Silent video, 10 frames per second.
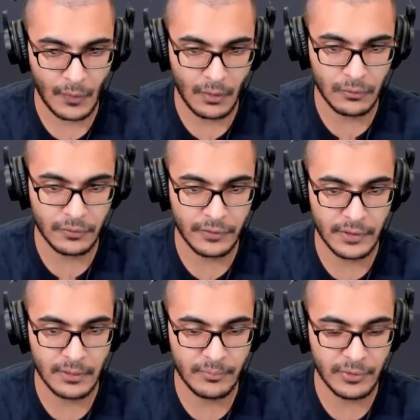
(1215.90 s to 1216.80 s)

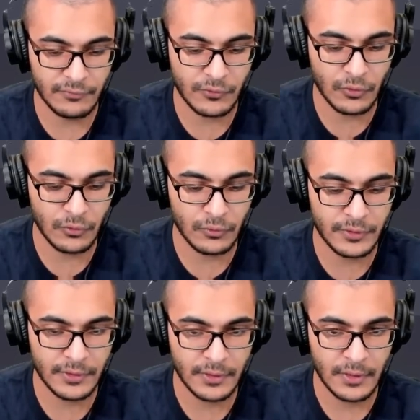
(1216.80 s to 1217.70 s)
the above
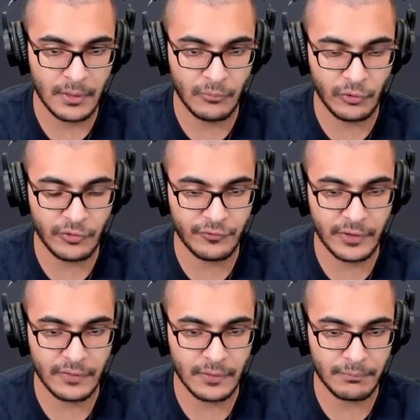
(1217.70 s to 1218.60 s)
code,
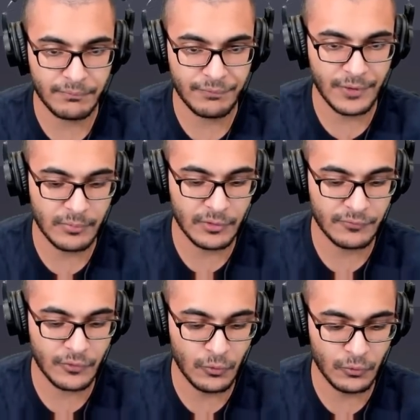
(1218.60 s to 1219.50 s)
modify the
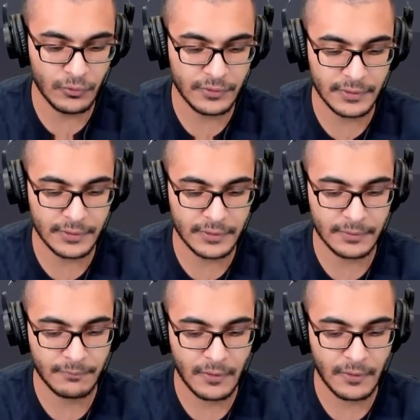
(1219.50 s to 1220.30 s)
above code to